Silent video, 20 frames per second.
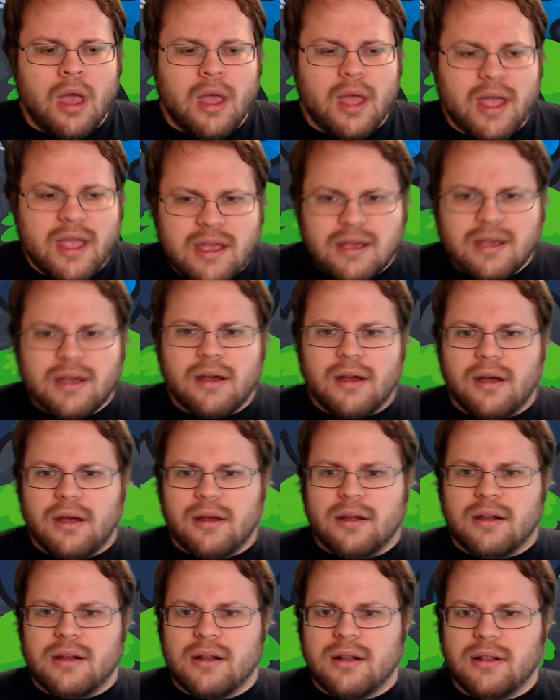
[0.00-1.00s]

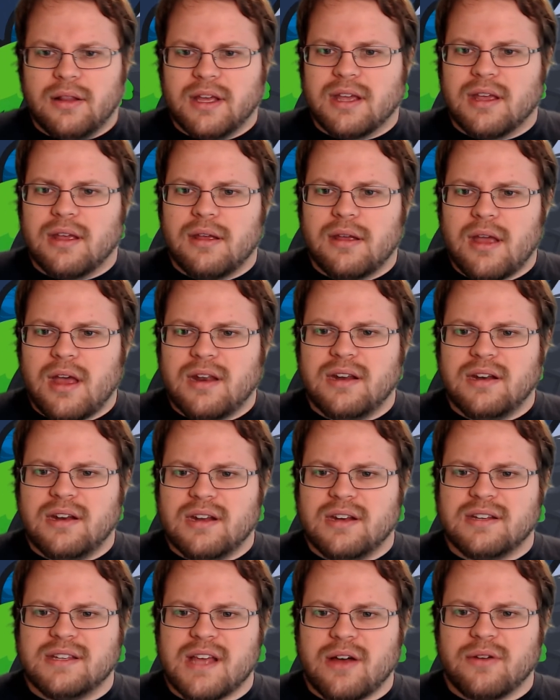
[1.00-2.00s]
edit
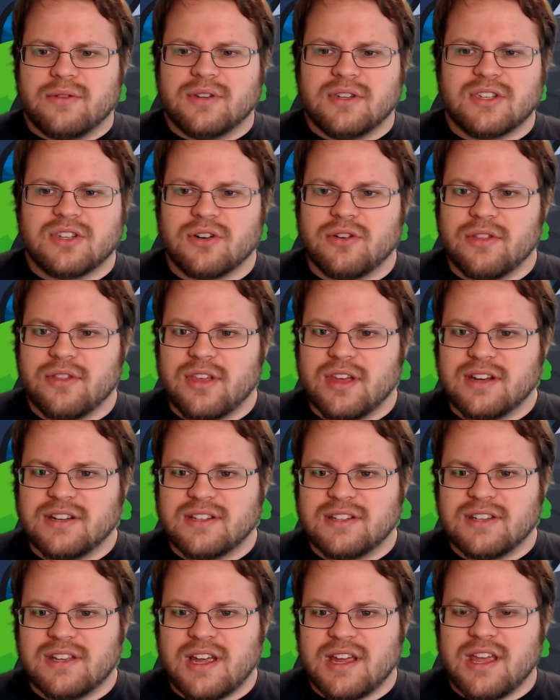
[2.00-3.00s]
it down to certain
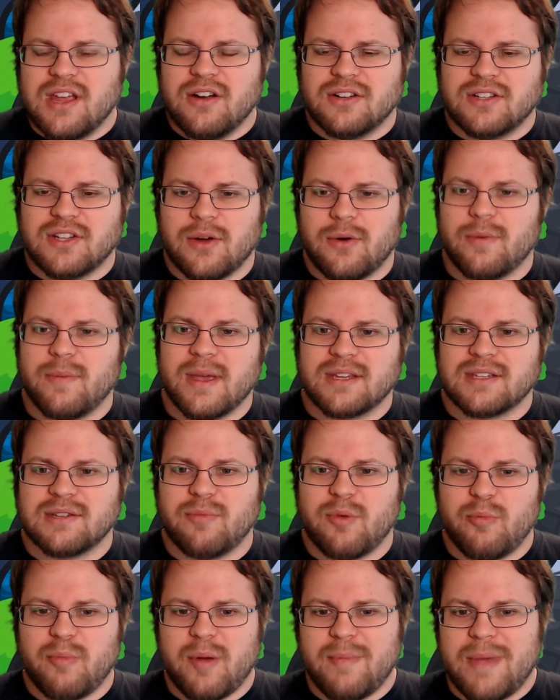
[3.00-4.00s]
things. Like, here's how I make some
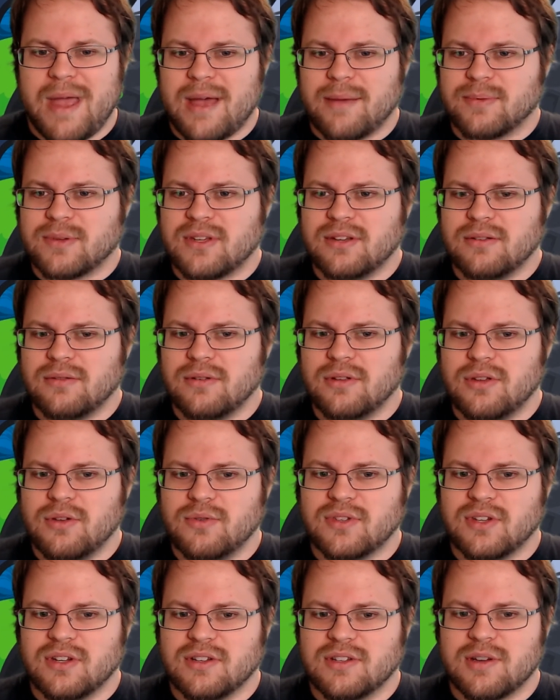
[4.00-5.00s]
of my maps
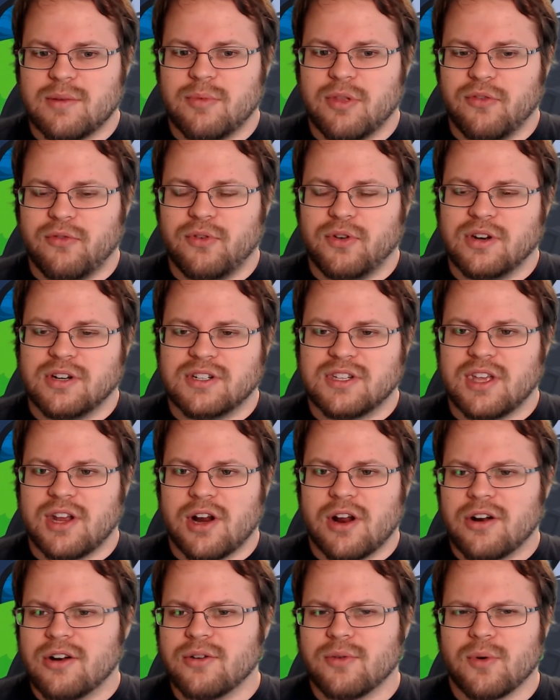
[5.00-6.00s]
using some of the footage that I
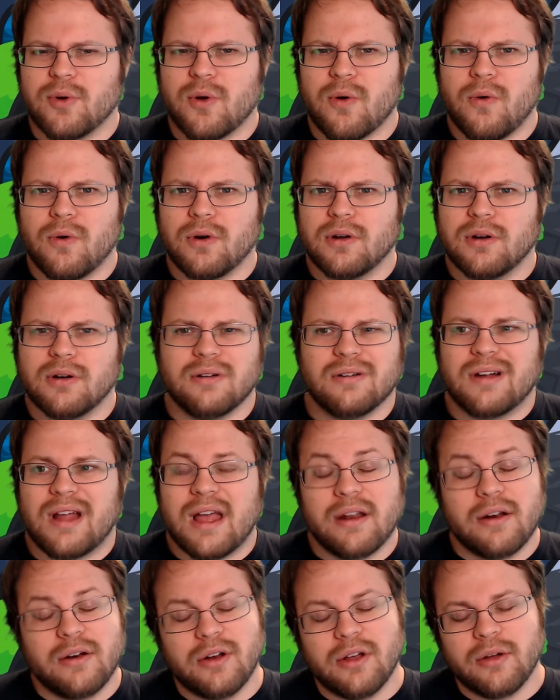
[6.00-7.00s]
already recorded, or
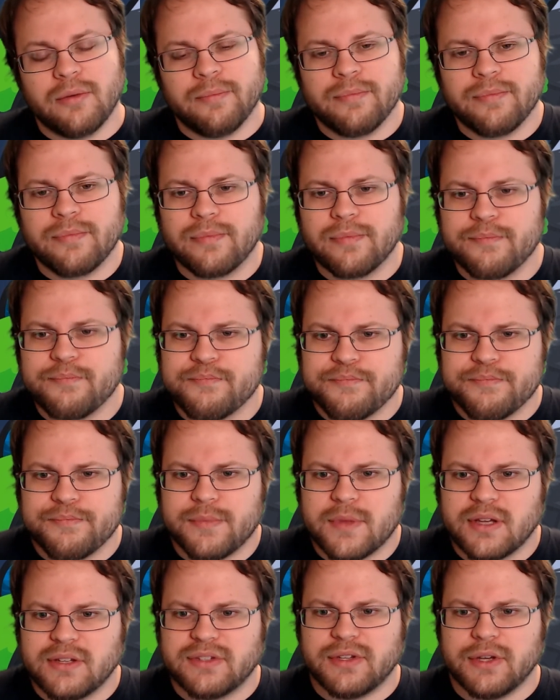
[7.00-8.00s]
I don't know.
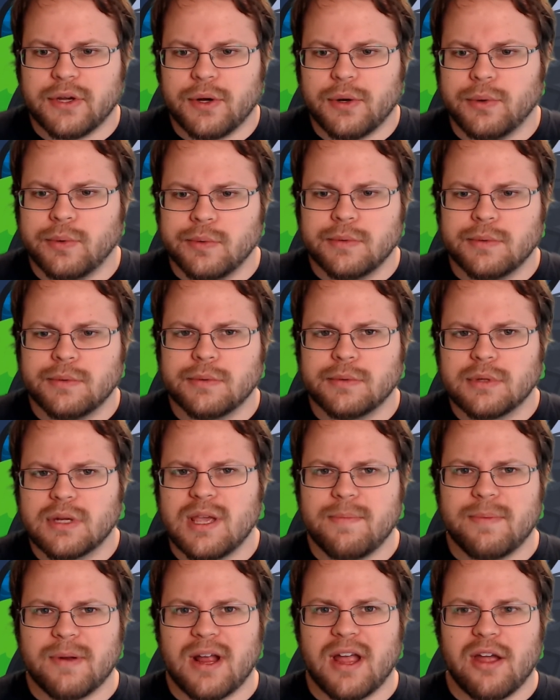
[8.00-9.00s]
So
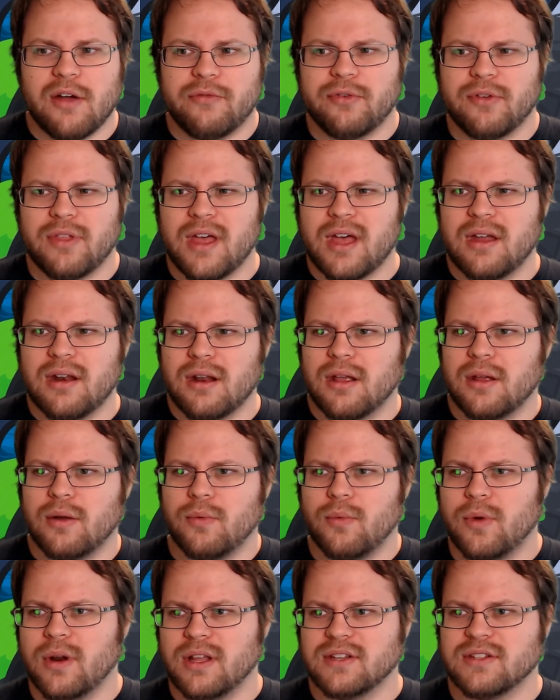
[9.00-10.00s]
keep an eye out for that.
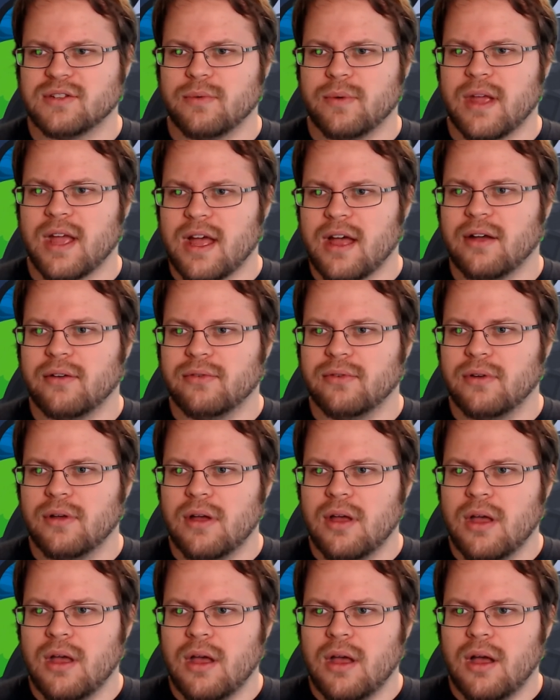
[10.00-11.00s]
What else do we have?
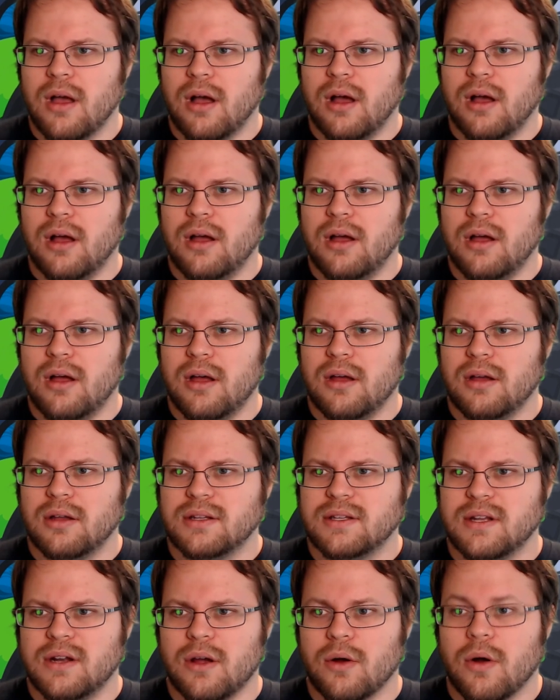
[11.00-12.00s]

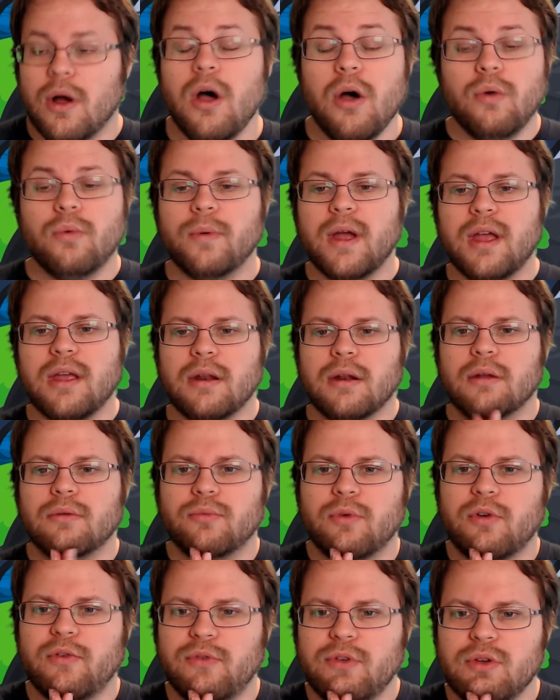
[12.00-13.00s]
Dunno. Oh, right,
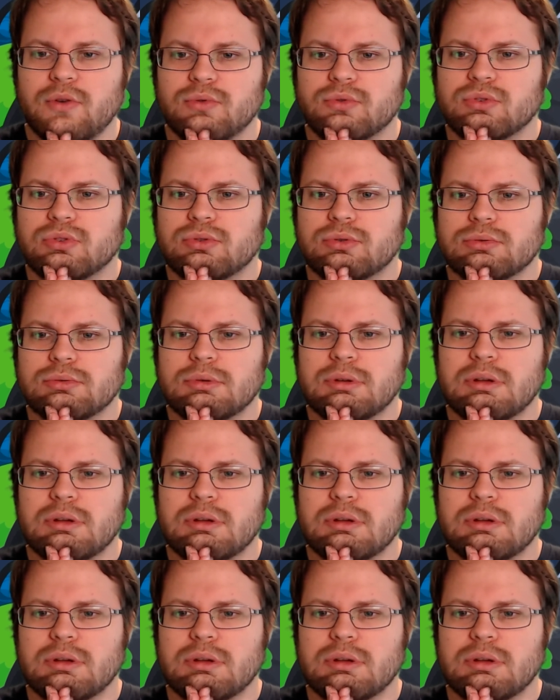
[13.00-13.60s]
reviews.